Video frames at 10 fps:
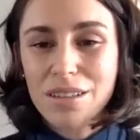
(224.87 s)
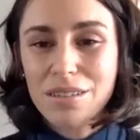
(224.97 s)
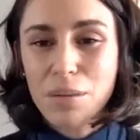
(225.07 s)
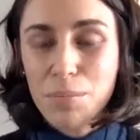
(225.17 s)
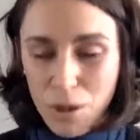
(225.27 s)

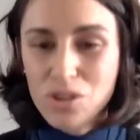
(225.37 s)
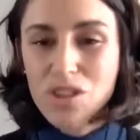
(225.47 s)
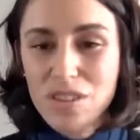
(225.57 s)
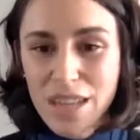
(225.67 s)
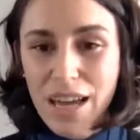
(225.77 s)

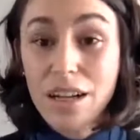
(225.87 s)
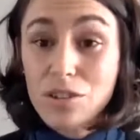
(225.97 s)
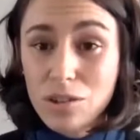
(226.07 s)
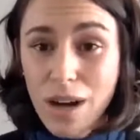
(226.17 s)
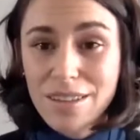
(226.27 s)
approaches that
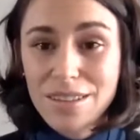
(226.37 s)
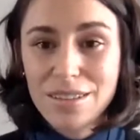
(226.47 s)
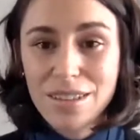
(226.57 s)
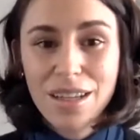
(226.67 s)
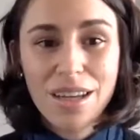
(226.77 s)
address